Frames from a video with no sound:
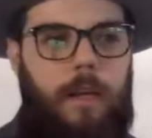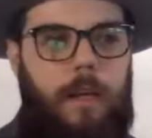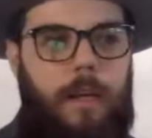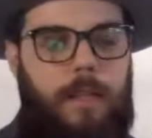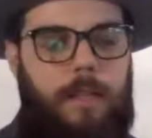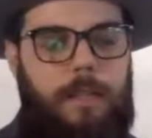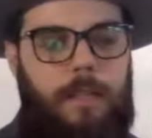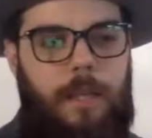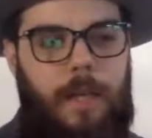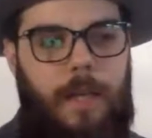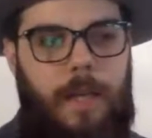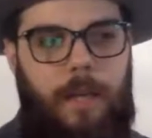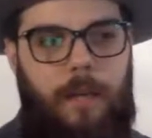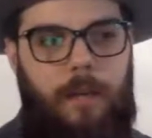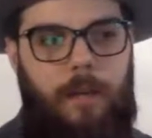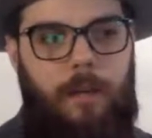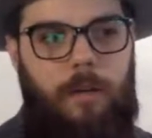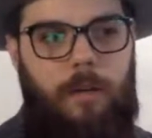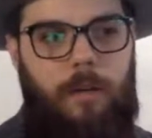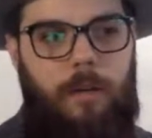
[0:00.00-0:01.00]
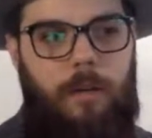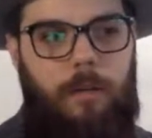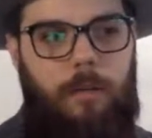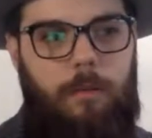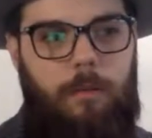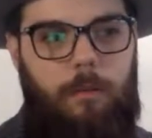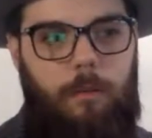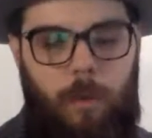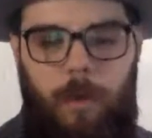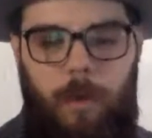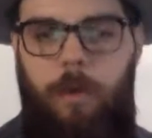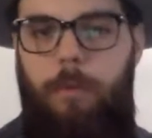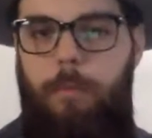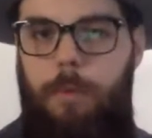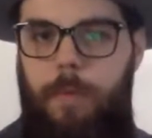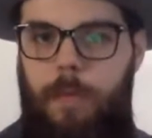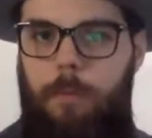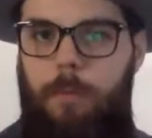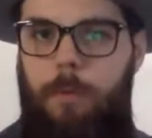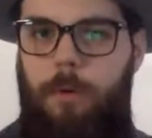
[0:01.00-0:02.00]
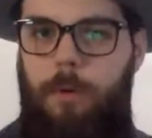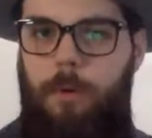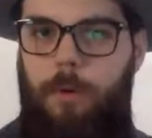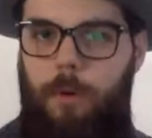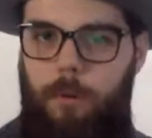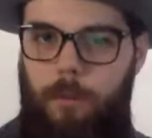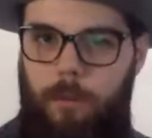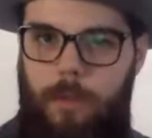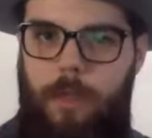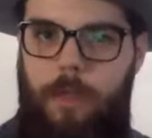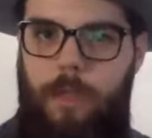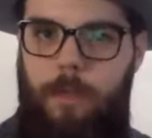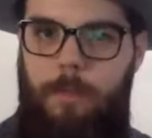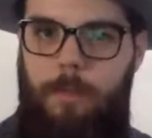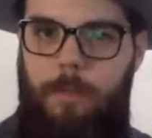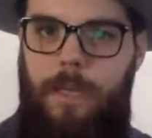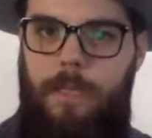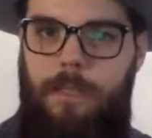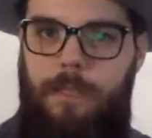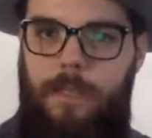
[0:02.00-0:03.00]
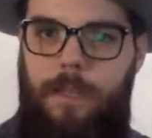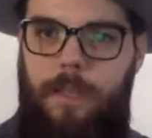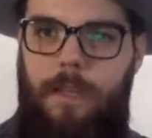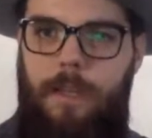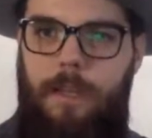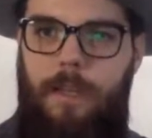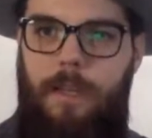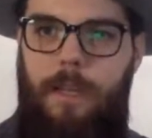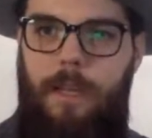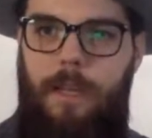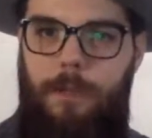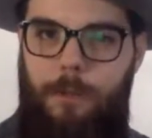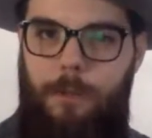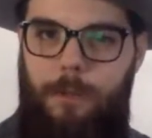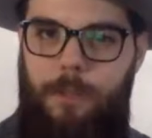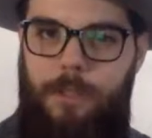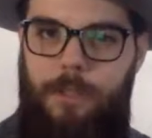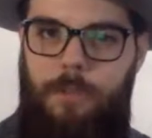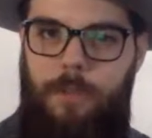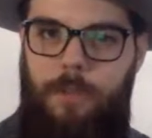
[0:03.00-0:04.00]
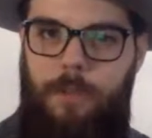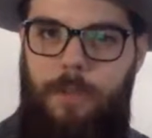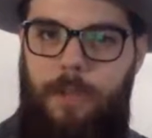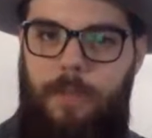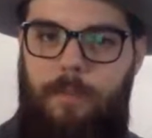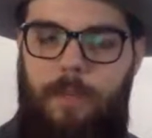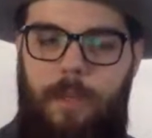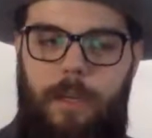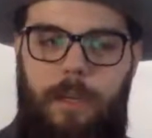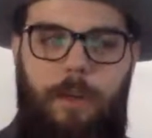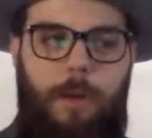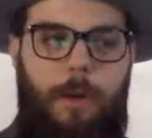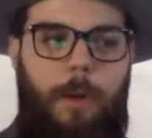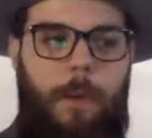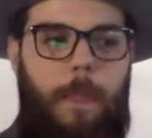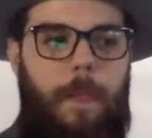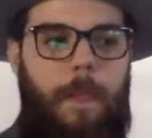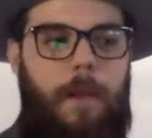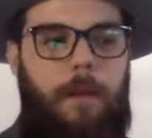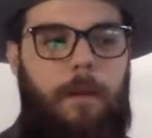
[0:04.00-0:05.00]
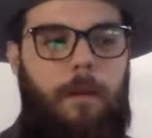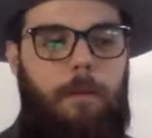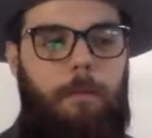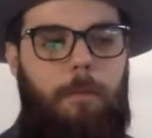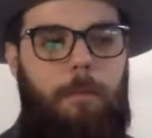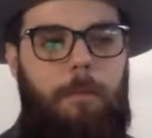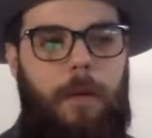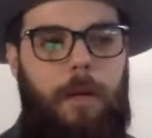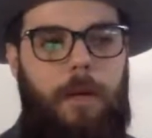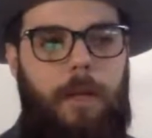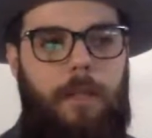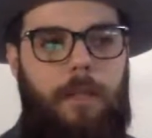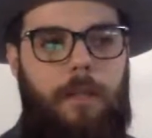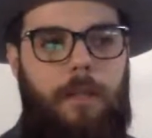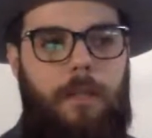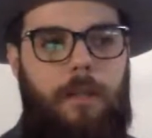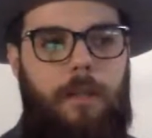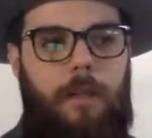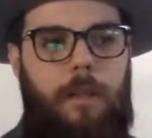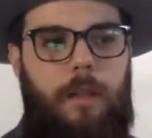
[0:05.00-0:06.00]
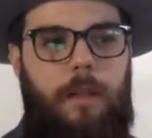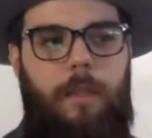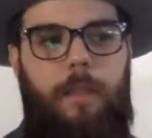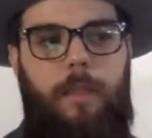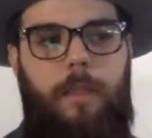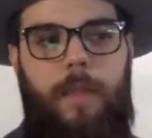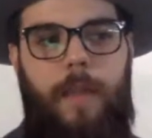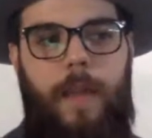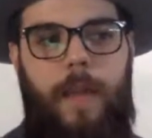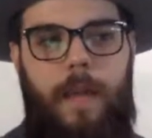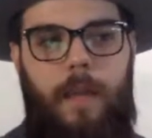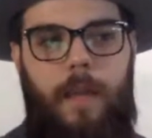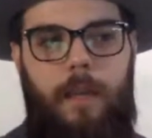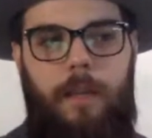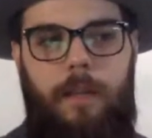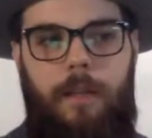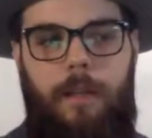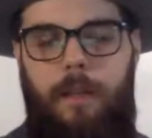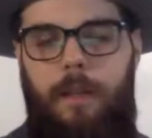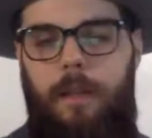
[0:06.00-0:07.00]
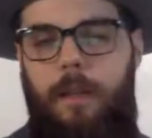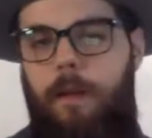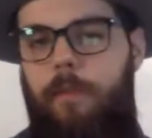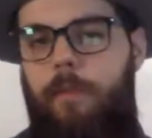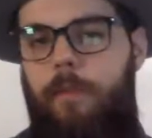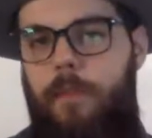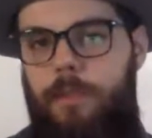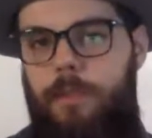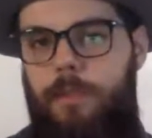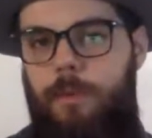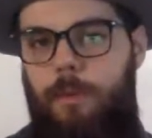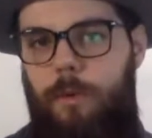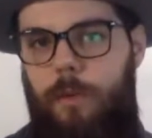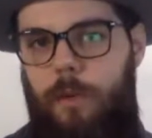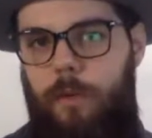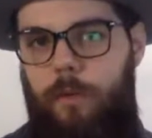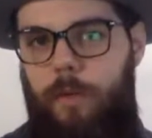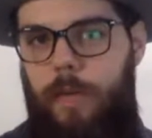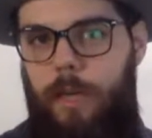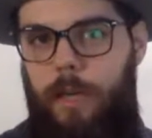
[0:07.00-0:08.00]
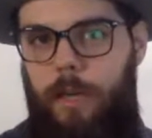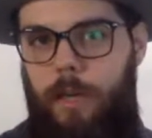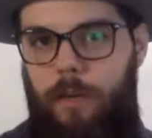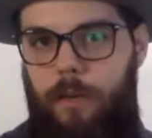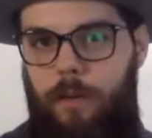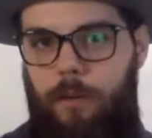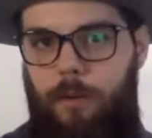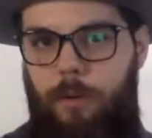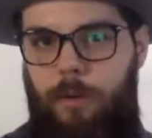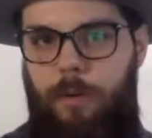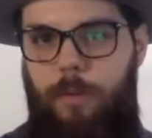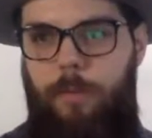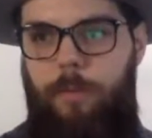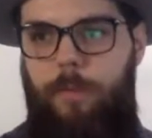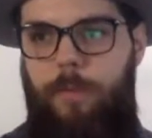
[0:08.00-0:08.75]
It's like real people who are really amazing and do this for a living, but they love the story of candy corn